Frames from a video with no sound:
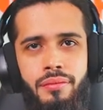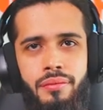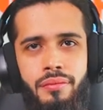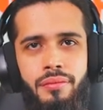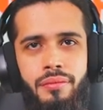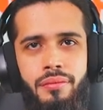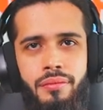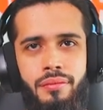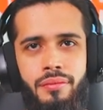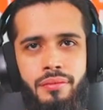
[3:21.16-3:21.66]

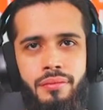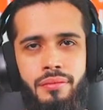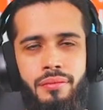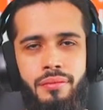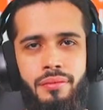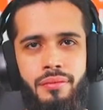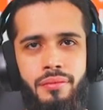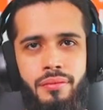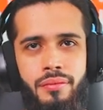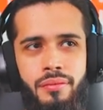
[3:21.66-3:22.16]

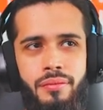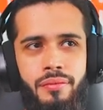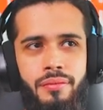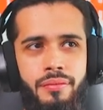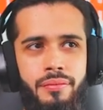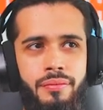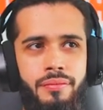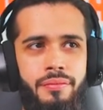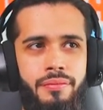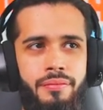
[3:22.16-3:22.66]

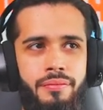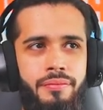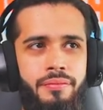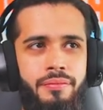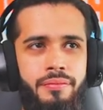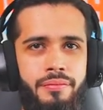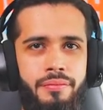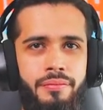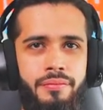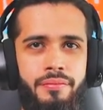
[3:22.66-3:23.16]

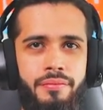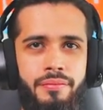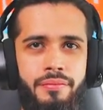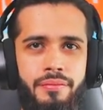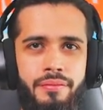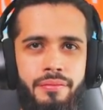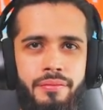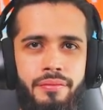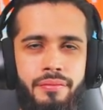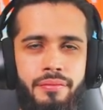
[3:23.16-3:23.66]

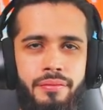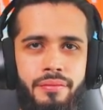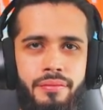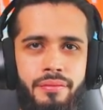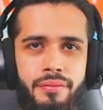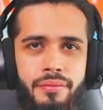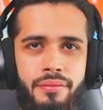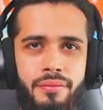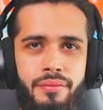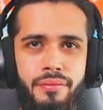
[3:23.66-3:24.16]

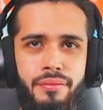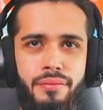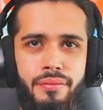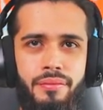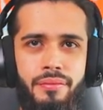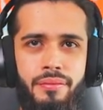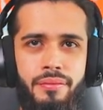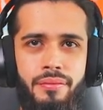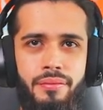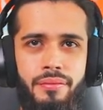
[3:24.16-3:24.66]

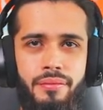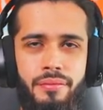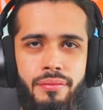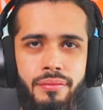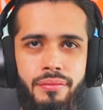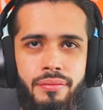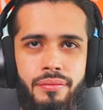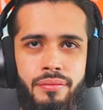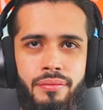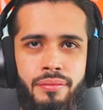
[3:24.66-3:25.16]
(not speaking)